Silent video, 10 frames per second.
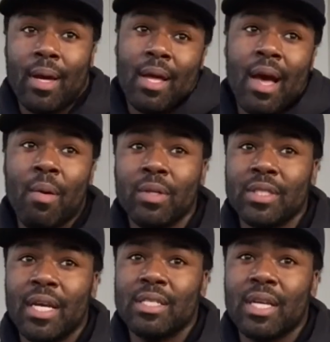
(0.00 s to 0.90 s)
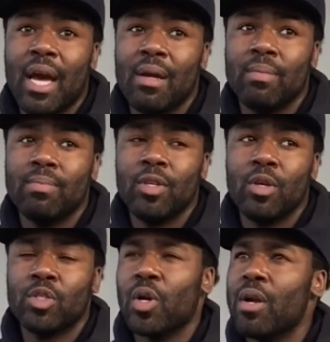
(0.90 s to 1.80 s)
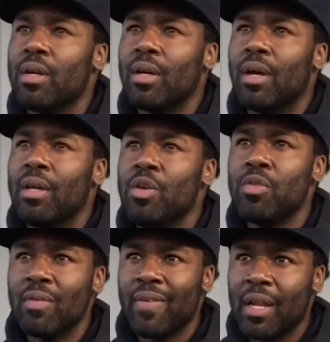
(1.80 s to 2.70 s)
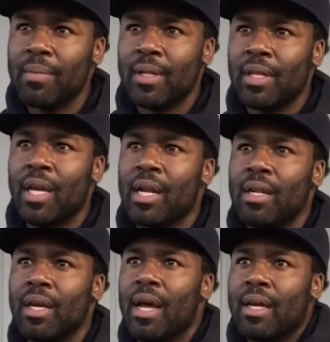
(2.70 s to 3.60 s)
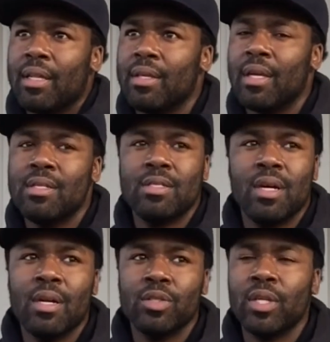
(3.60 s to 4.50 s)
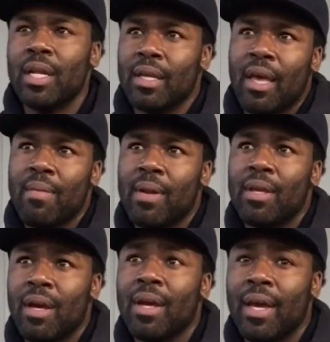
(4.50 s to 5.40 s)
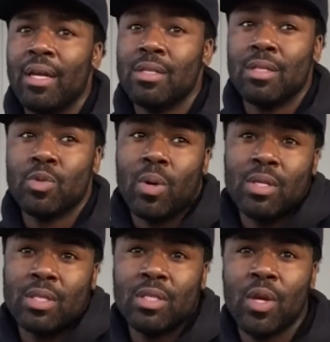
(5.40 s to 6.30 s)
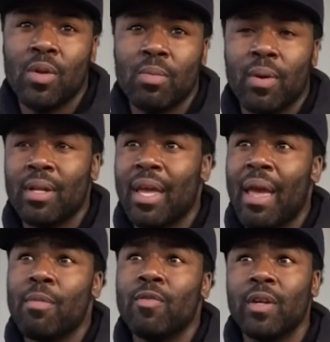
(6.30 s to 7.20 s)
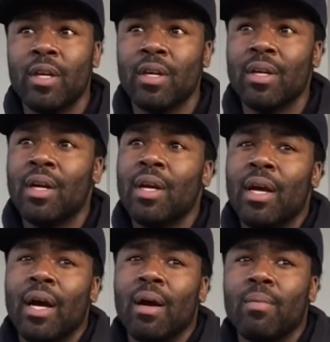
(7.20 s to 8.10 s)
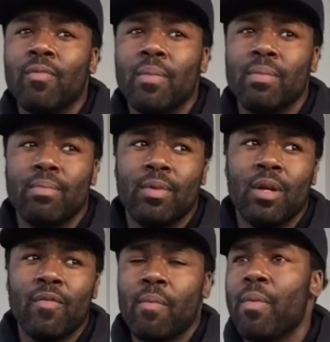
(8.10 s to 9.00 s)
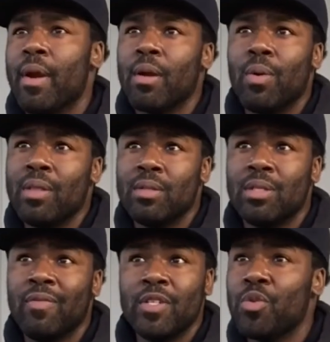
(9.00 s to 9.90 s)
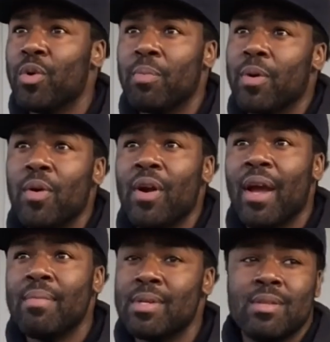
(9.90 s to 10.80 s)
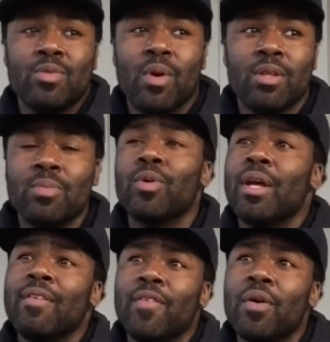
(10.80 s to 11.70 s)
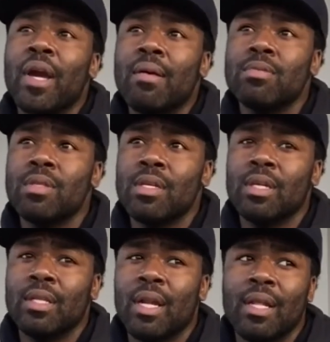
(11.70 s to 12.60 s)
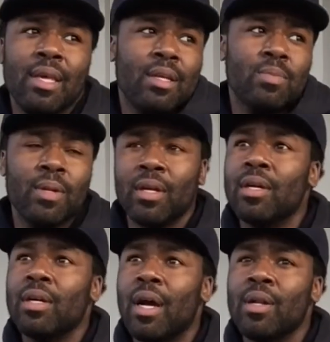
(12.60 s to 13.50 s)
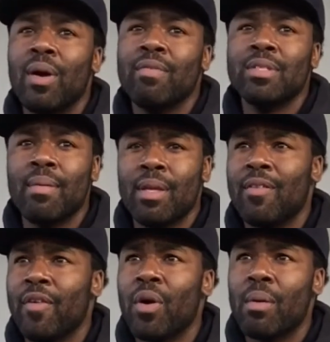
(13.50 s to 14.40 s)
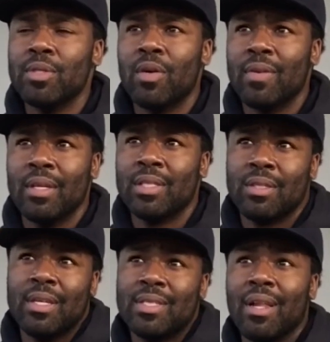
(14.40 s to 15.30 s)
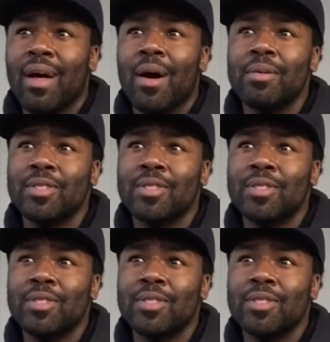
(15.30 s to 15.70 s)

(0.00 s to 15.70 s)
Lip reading: I would say just kind of, starting a youth development league to kind of get the kids to understand the game at a young age, and as well as continuing to bring the game over here from America, whether it's Division I programs and as well as more NFL games and things like that. I think it's been good. I know every time the NFL comes over, they sell out.